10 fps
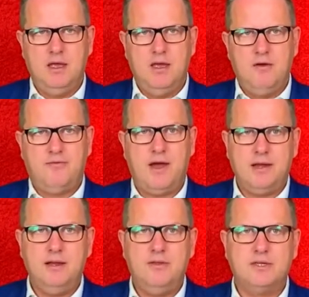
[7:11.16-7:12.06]

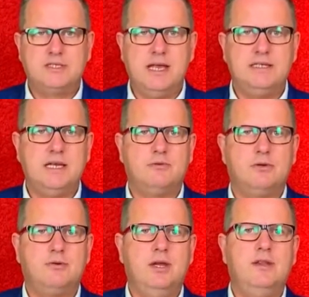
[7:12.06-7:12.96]
Finally, the State
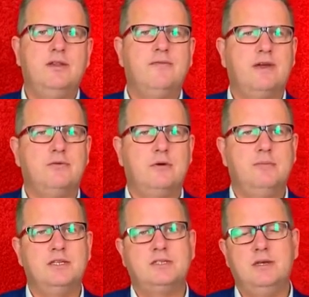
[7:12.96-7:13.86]
Secretary in the Federal
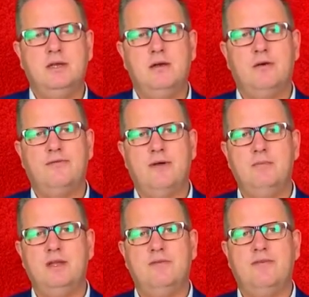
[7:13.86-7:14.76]
Ministry of
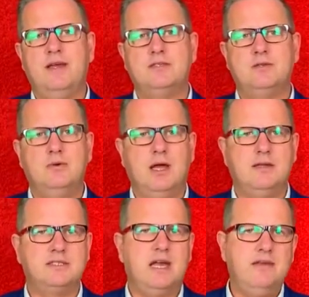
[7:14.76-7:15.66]
Family Affairs,
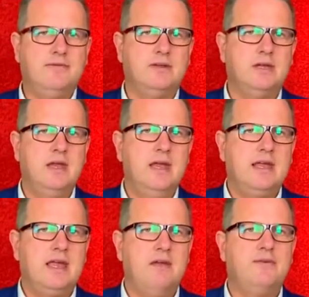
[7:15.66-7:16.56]
Juliane Seifert,
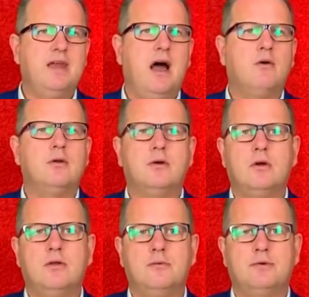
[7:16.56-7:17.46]
gave an
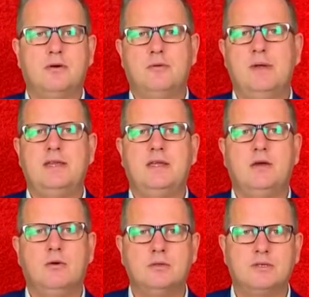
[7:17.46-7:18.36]
outlook on the programmatic
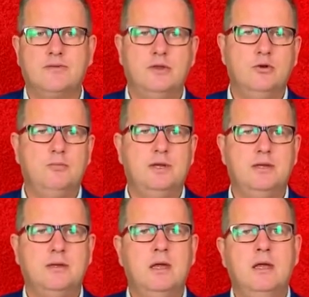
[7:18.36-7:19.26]
goals of the
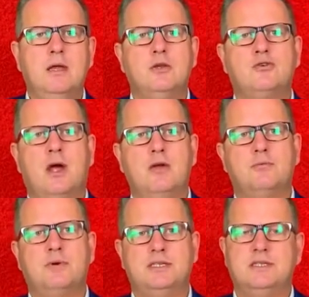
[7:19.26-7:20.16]
European Trio
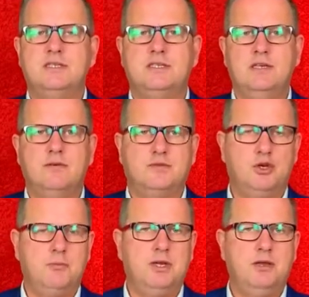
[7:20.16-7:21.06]
presidency of
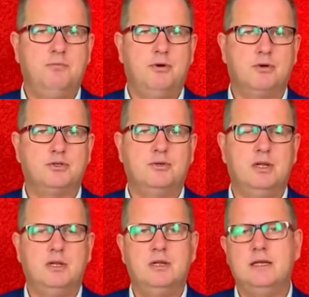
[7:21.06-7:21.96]
Germany,
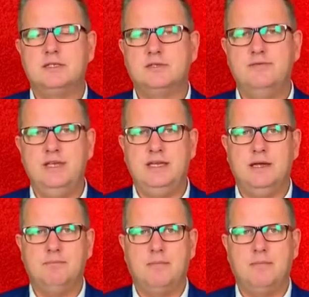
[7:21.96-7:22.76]
Portugal and Slovenia.